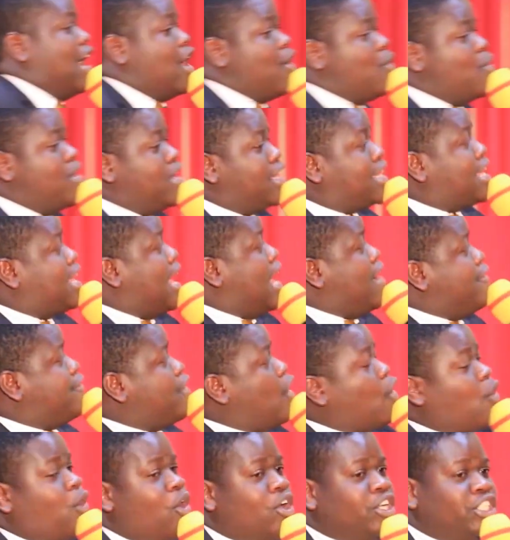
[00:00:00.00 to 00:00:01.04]
then we have
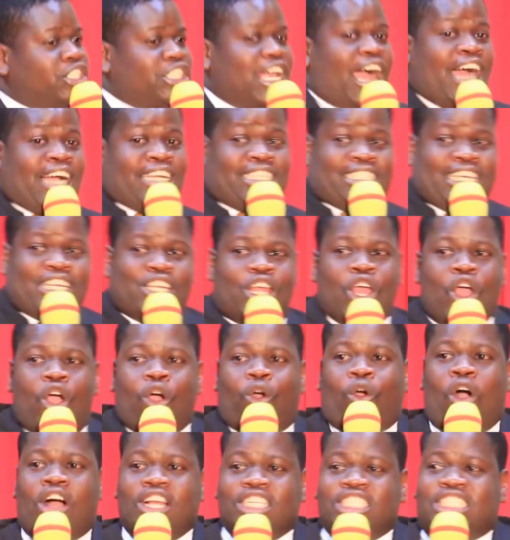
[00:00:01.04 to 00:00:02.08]
a conjunction.
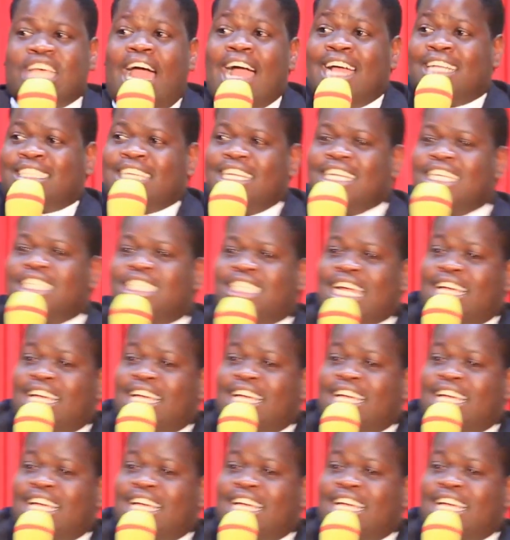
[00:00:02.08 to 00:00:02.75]
Conjunction is